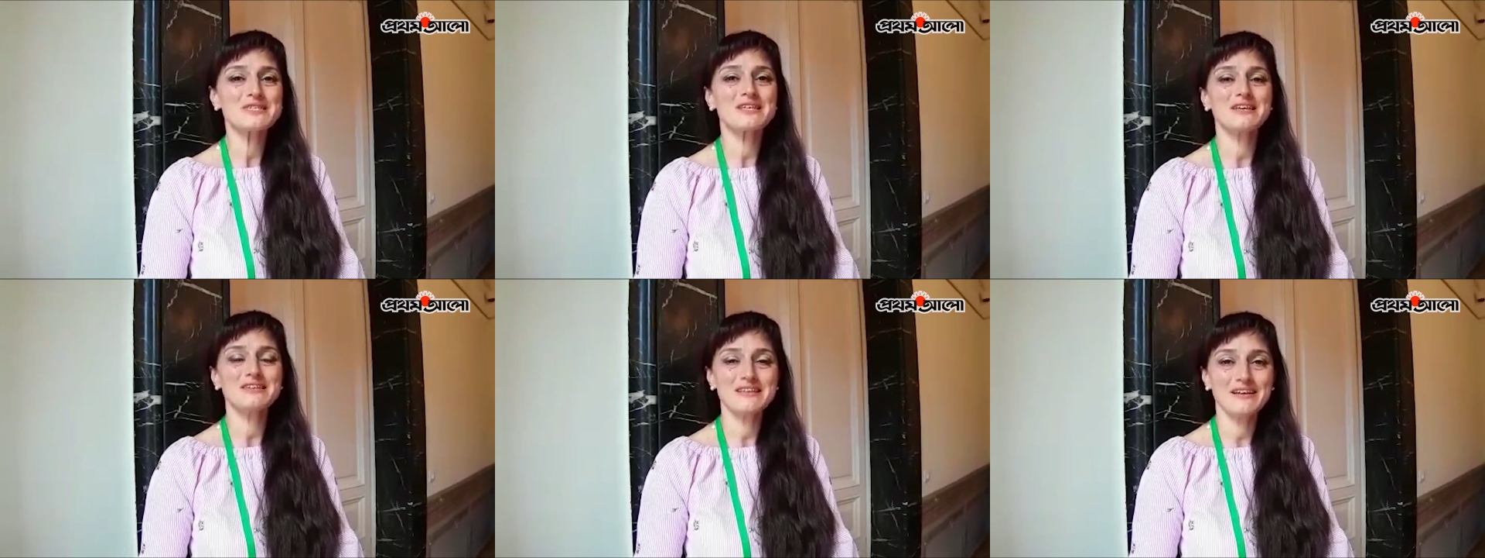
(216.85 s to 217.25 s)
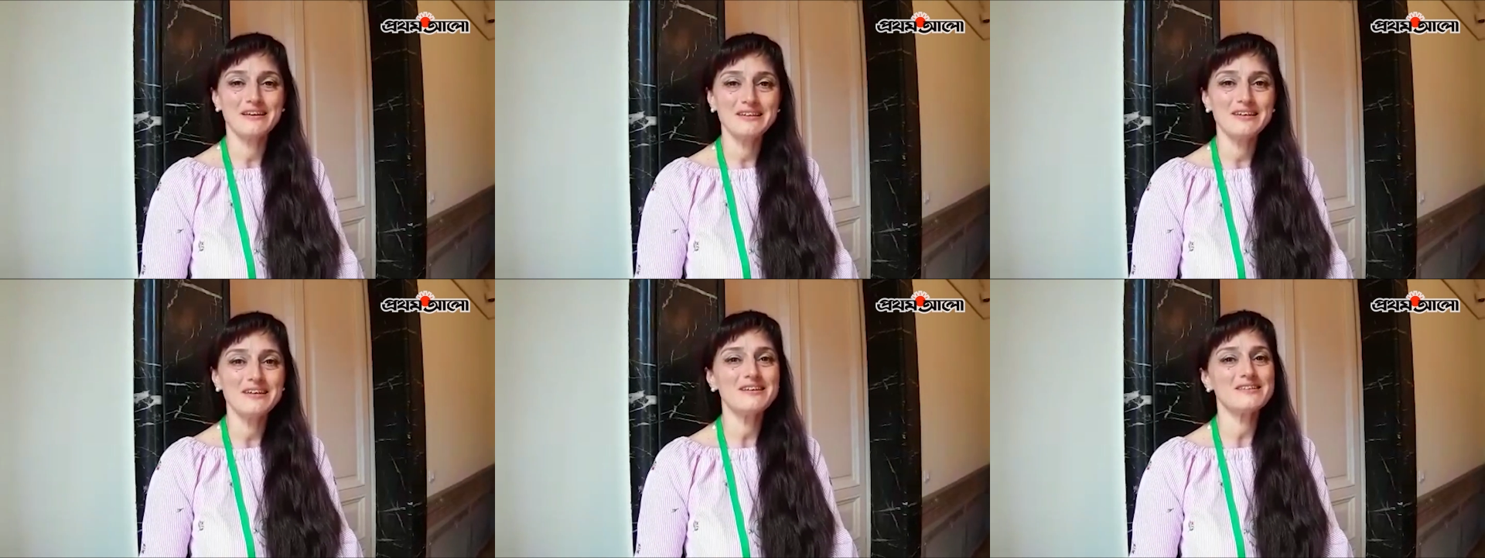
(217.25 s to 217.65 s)
his
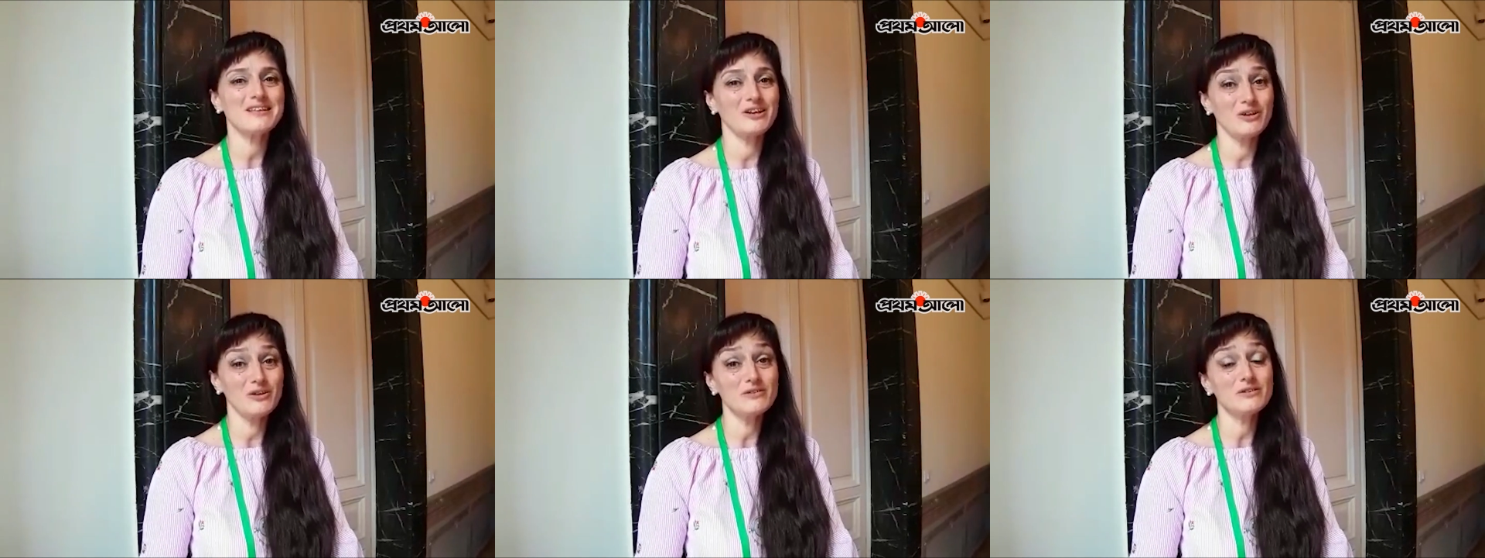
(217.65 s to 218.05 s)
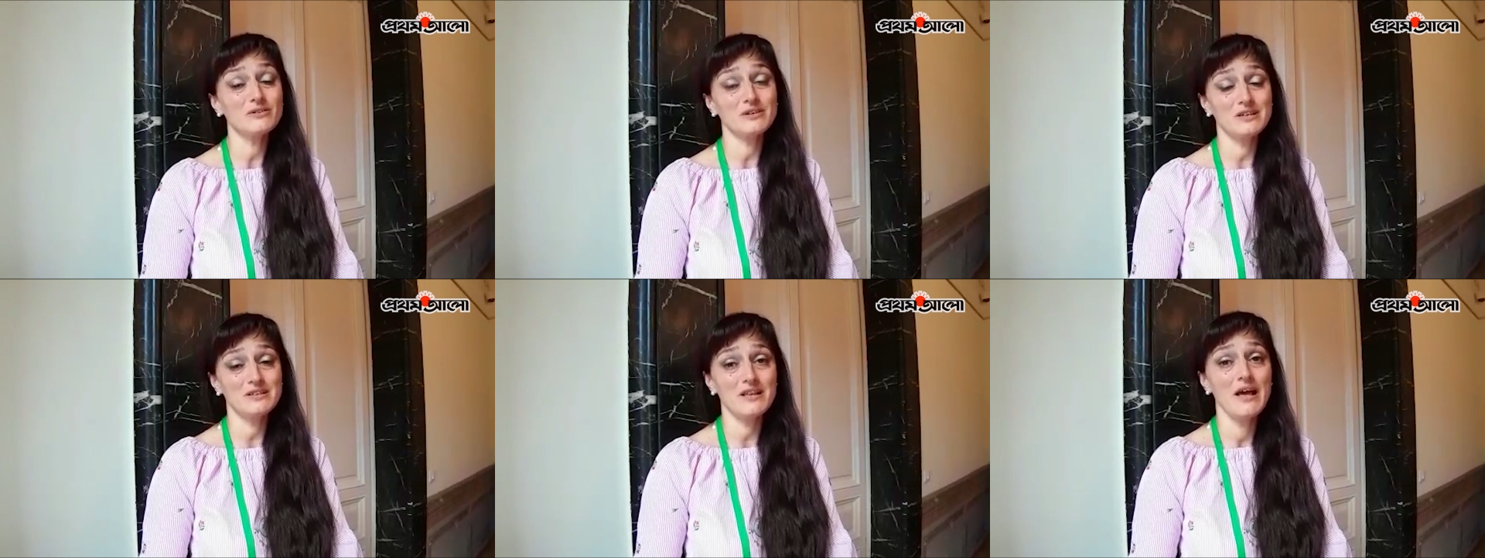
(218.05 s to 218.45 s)
ideas, and also
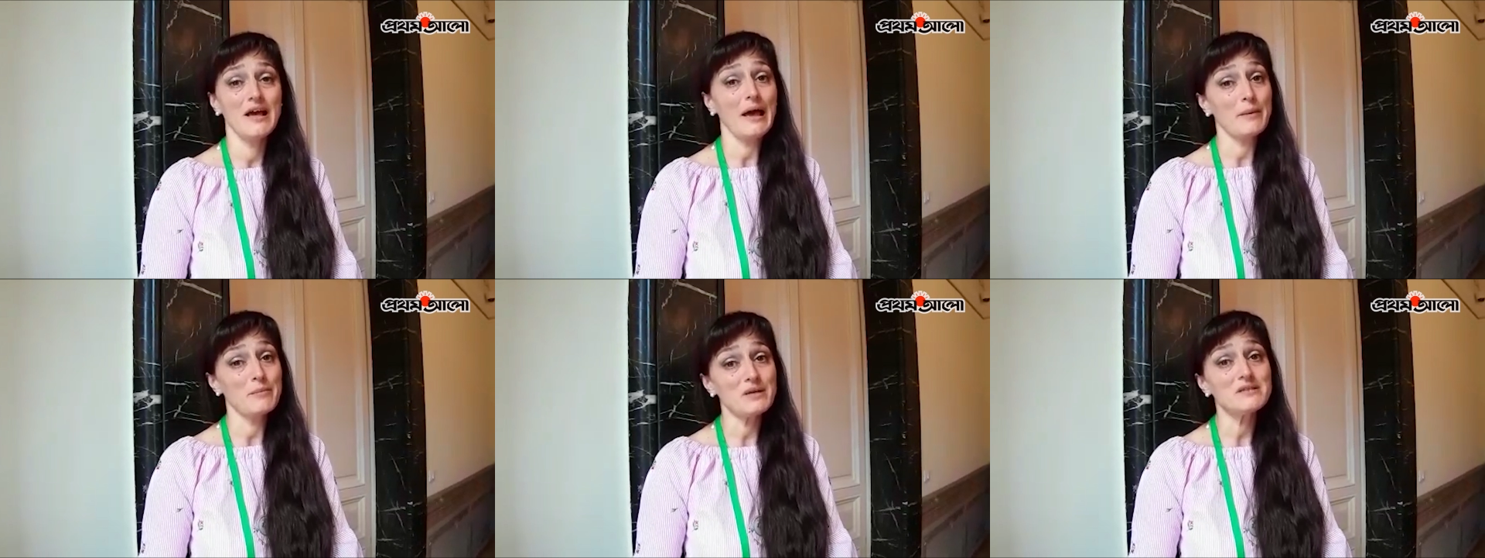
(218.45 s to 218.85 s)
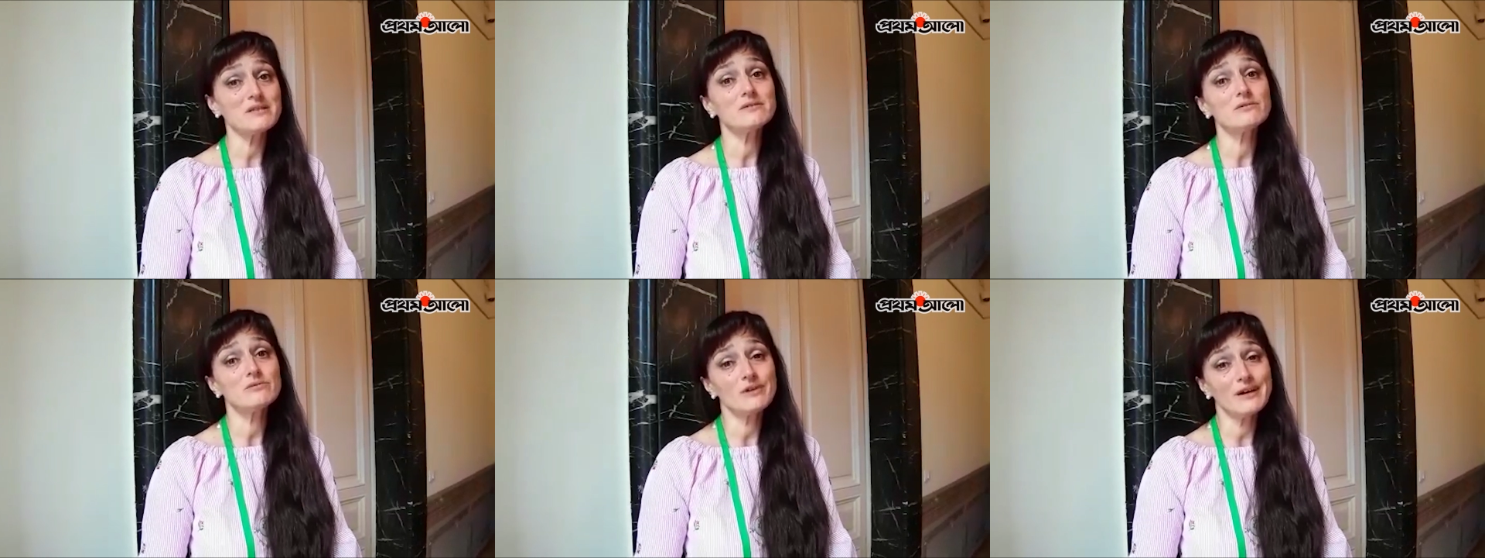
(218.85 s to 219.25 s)
his
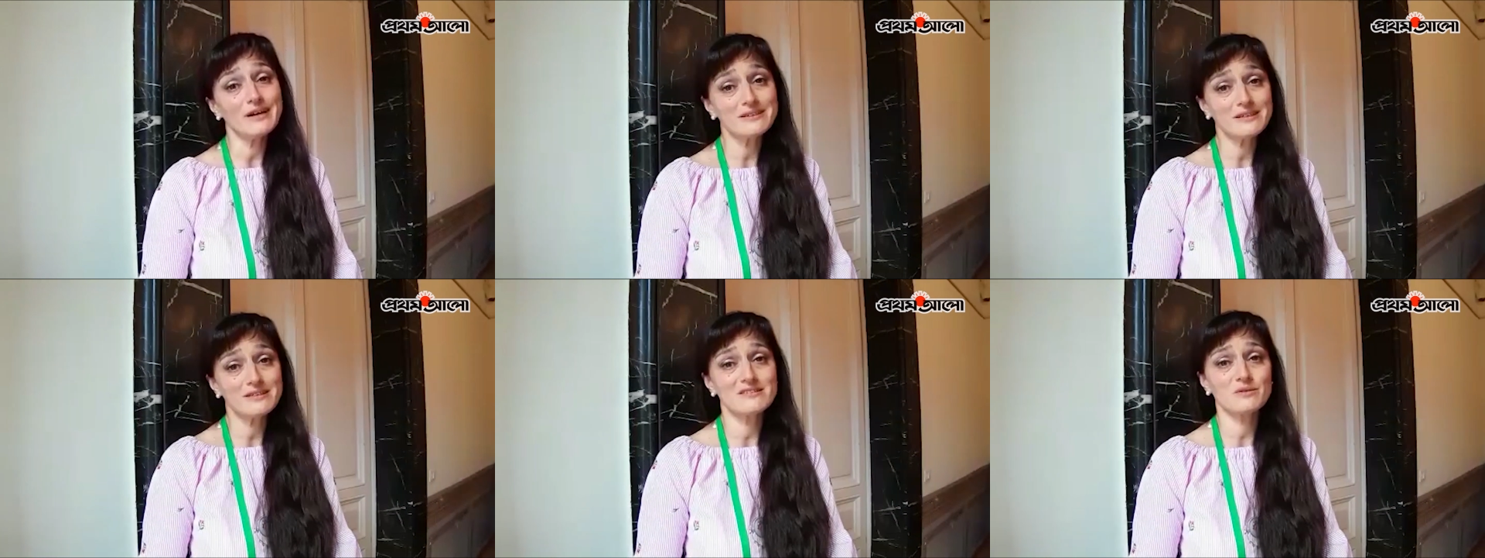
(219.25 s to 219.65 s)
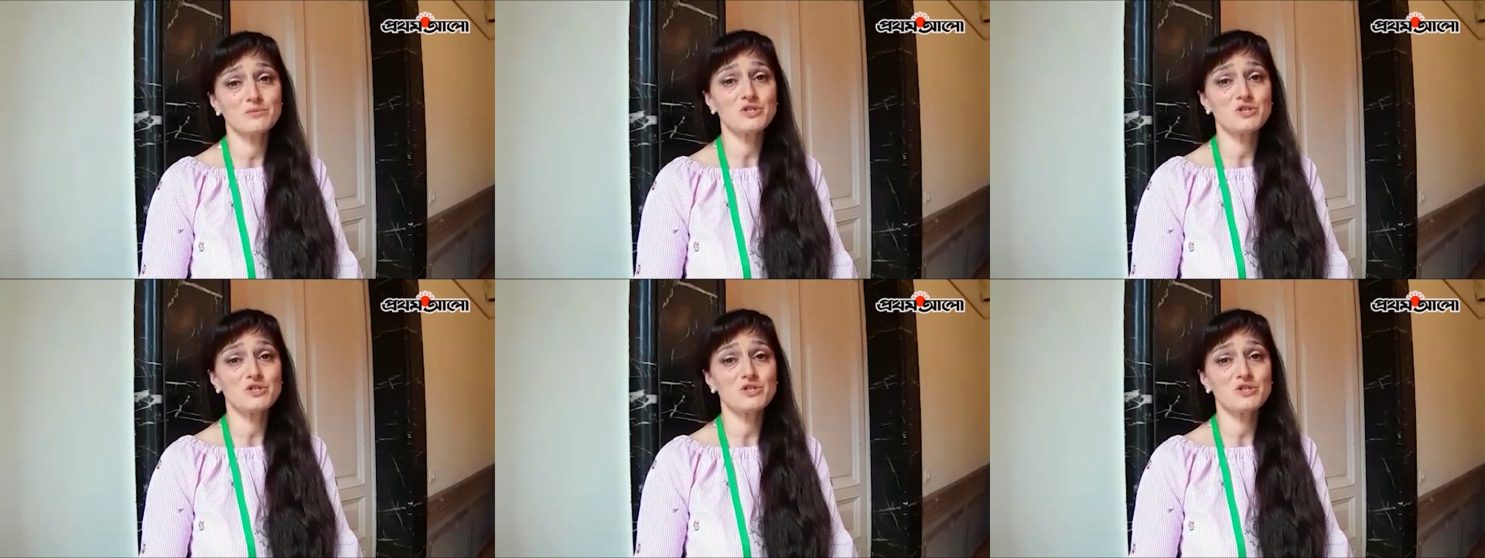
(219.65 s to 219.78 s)
amazing writings,